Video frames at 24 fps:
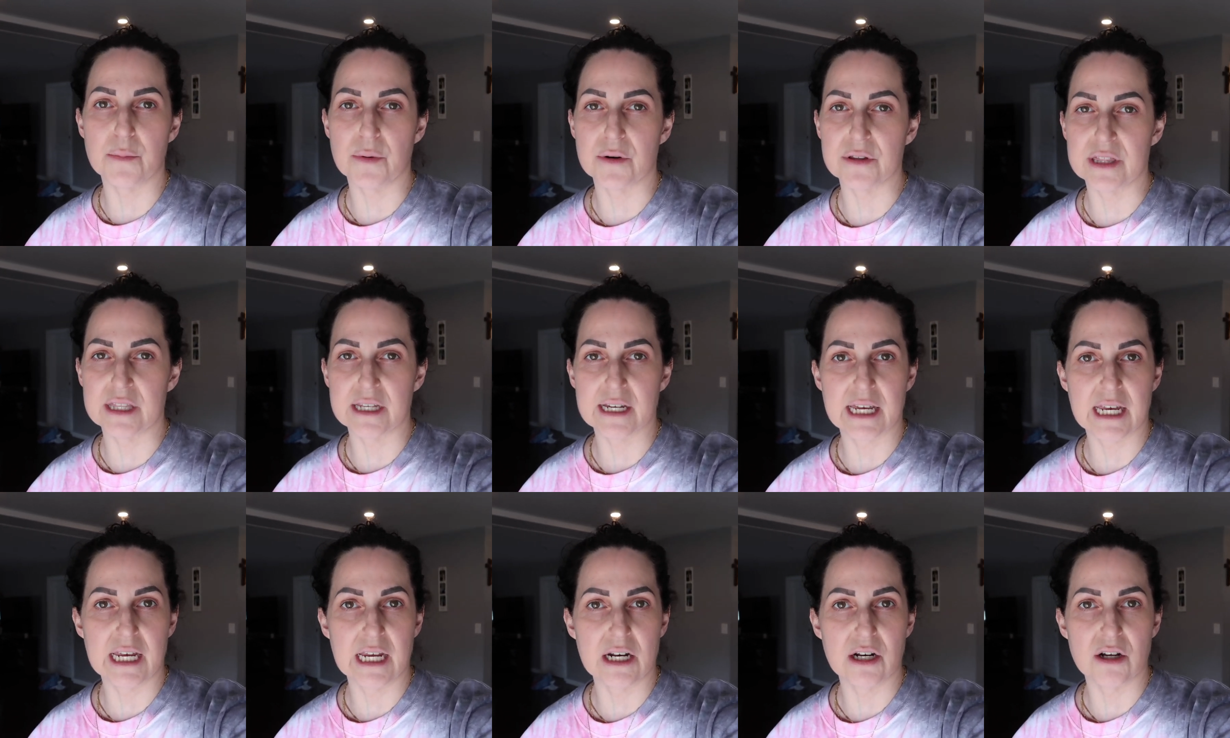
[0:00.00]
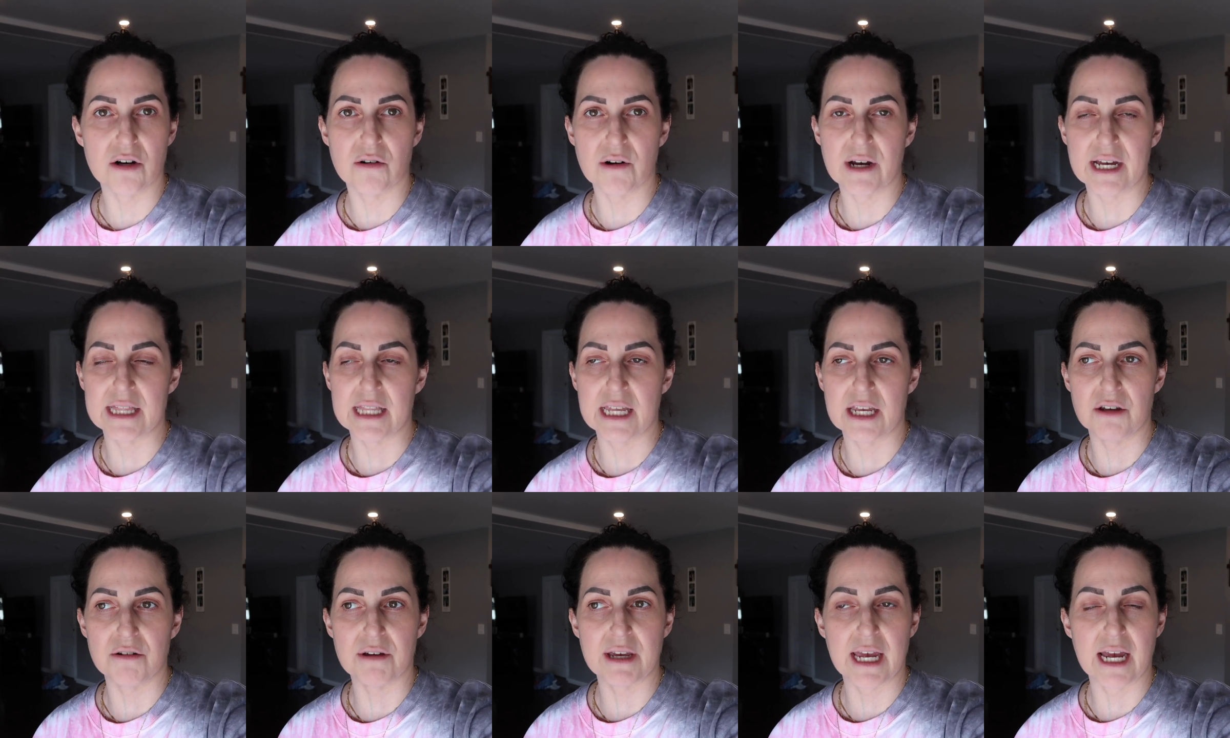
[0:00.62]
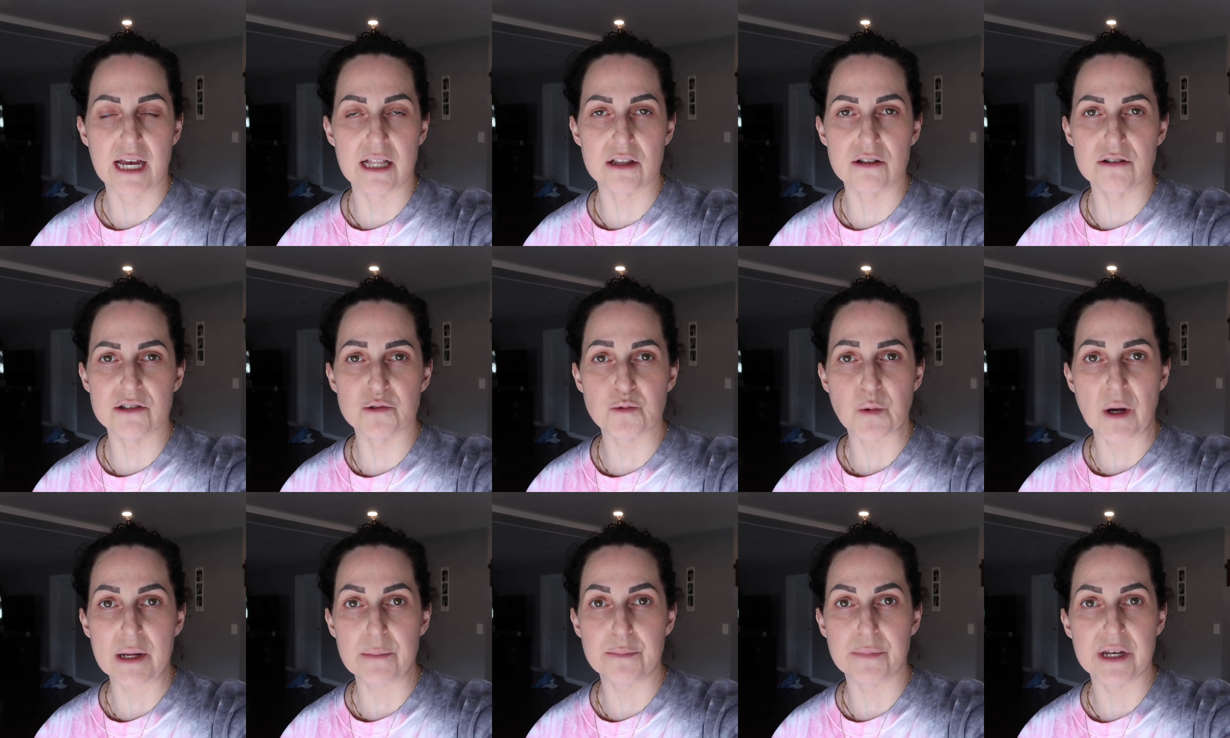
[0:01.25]
about the keto and that you can't
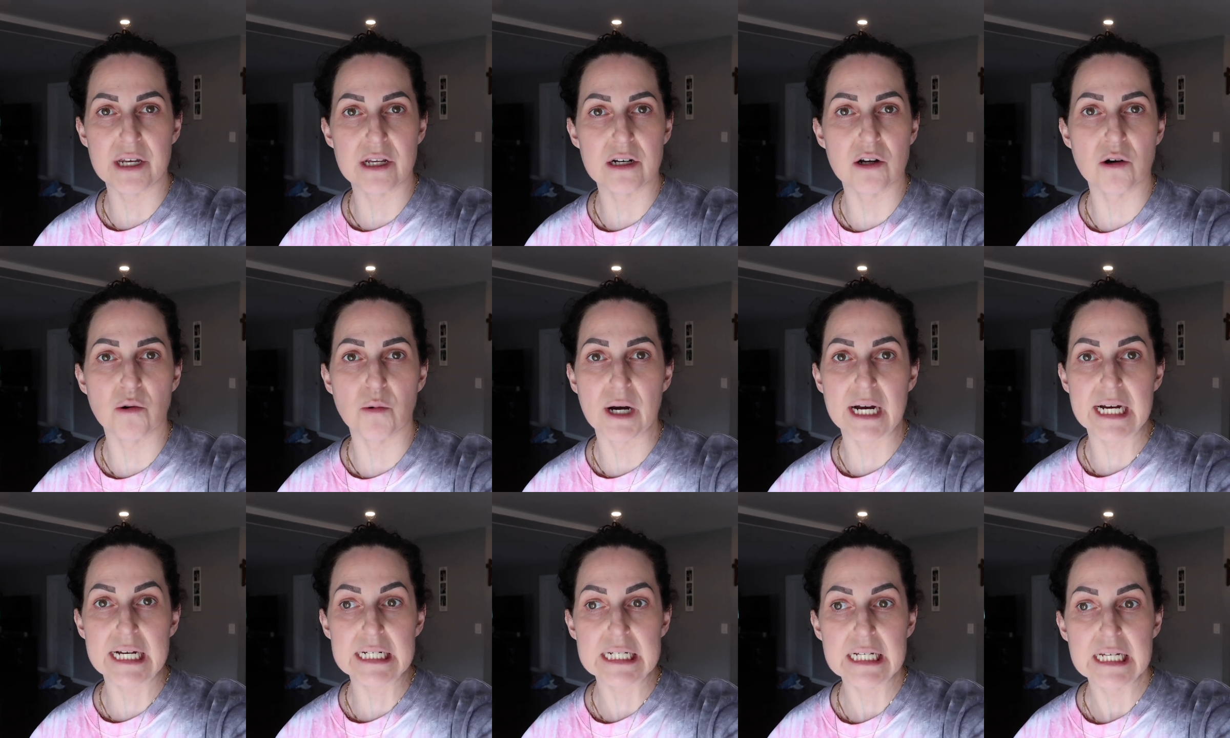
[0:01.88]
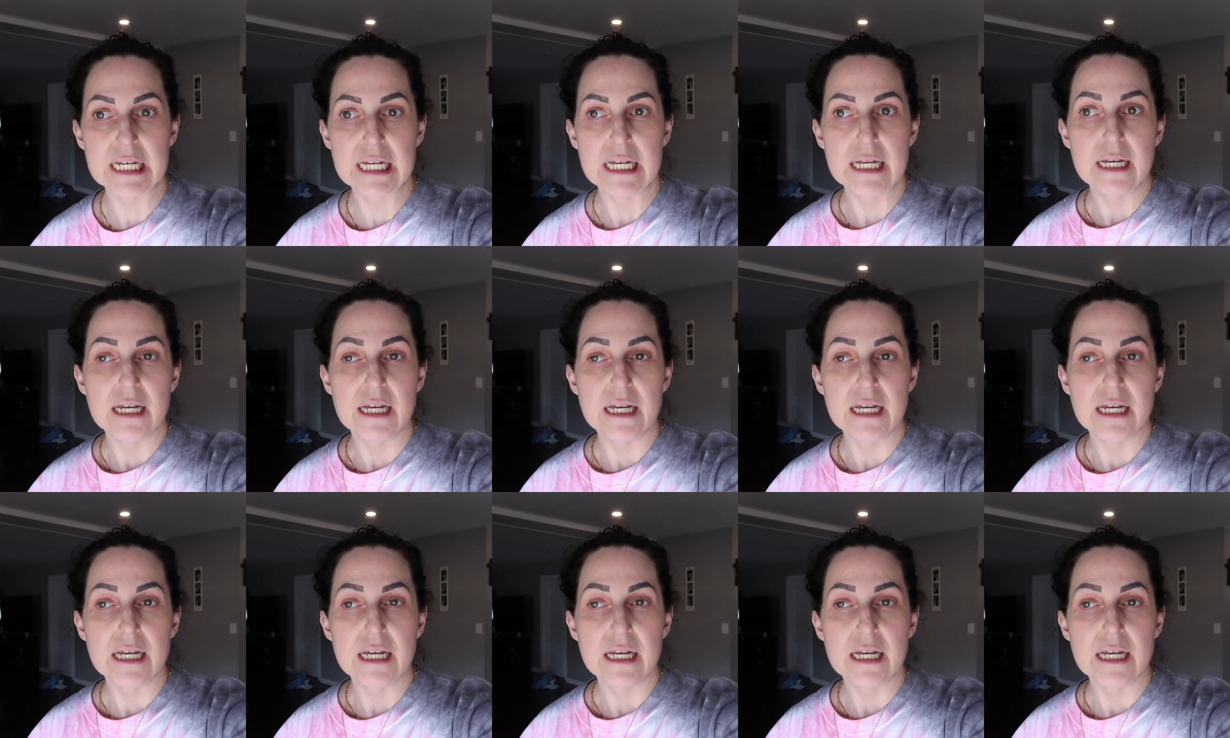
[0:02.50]
lose weight, but you know what?